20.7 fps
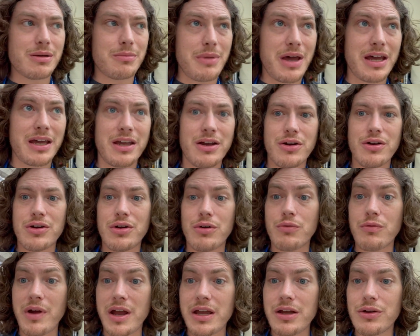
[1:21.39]
I'm back here in a
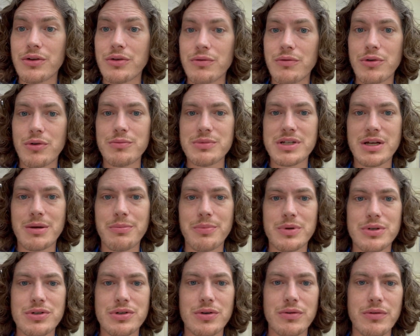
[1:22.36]
regular room
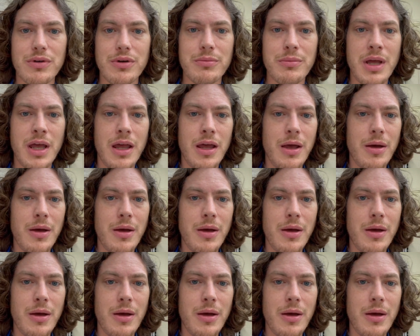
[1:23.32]
temperature room,